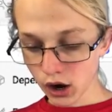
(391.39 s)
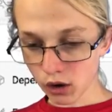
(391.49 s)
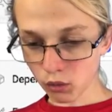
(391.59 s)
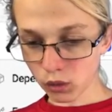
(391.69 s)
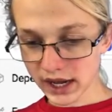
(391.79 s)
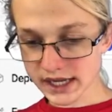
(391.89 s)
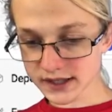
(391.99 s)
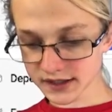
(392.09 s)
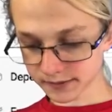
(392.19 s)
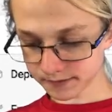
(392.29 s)

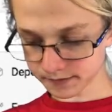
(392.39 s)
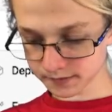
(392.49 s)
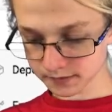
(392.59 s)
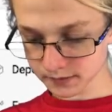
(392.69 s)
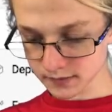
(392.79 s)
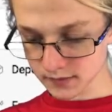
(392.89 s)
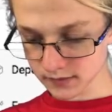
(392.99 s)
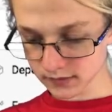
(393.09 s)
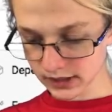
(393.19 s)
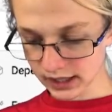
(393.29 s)
await
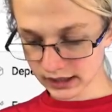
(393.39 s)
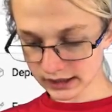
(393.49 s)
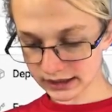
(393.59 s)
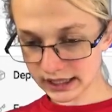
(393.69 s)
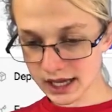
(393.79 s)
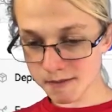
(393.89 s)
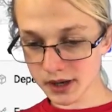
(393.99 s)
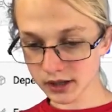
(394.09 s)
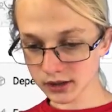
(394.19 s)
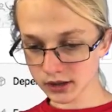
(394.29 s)
lib
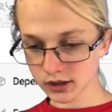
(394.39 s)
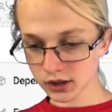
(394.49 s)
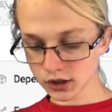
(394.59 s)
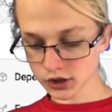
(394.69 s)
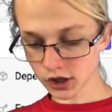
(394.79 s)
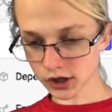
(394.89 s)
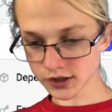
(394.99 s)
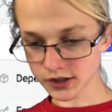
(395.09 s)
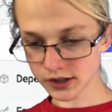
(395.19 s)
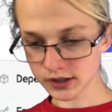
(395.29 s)

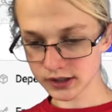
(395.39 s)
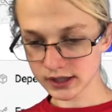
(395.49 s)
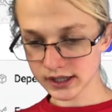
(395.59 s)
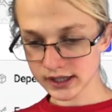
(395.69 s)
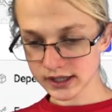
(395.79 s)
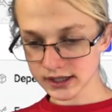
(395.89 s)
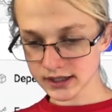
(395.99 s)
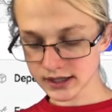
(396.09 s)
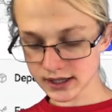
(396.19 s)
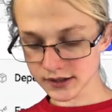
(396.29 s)
dot
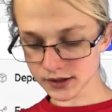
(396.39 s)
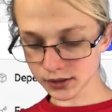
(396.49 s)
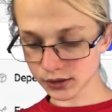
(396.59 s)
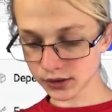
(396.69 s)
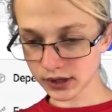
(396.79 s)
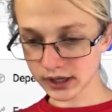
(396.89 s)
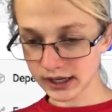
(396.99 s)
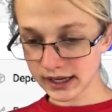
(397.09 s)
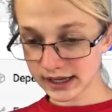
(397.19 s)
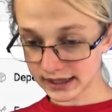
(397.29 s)
discord
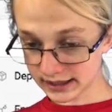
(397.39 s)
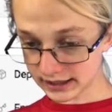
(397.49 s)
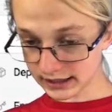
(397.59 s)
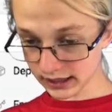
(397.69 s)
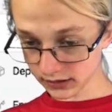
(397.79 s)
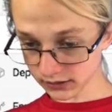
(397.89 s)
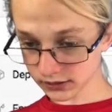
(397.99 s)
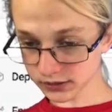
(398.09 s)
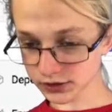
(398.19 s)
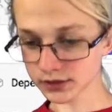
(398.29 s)

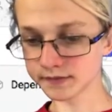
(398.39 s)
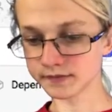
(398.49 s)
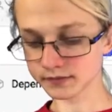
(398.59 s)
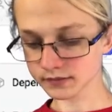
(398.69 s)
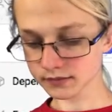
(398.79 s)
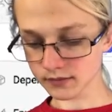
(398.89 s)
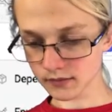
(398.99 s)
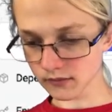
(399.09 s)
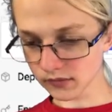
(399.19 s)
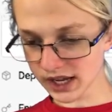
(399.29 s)
guilds,
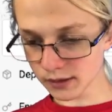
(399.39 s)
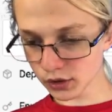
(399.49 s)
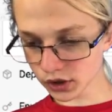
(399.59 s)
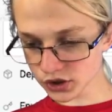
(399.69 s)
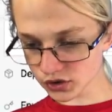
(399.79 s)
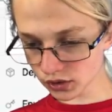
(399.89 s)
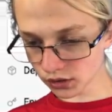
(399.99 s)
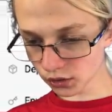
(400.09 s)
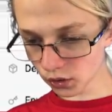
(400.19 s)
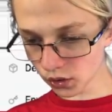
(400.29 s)
and then we're going to scroll
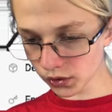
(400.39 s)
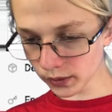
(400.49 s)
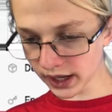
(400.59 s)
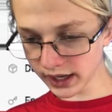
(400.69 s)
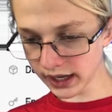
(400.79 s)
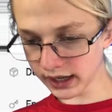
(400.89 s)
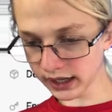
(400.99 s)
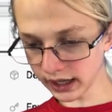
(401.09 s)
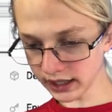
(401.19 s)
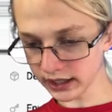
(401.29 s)
all the way down
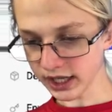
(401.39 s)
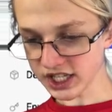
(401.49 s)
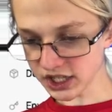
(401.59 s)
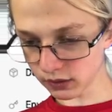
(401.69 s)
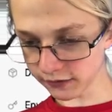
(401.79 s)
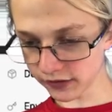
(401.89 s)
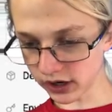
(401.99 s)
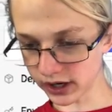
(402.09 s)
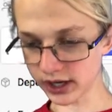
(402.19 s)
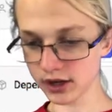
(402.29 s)
here till we
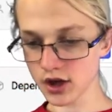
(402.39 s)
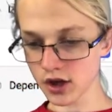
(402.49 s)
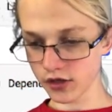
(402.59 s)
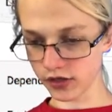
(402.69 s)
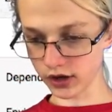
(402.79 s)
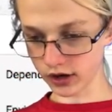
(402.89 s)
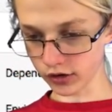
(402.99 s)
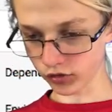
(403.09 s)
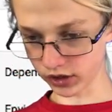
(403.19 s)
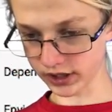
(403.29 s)
find the
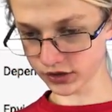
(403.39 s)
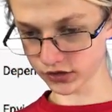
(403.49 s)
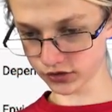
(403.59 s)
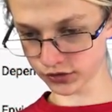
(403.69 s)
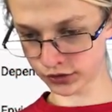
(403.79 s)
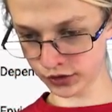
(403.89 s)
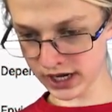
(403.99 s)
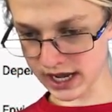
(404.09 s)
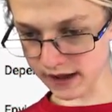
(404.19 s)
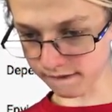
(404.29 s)

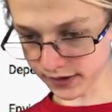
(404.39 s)
retrieve.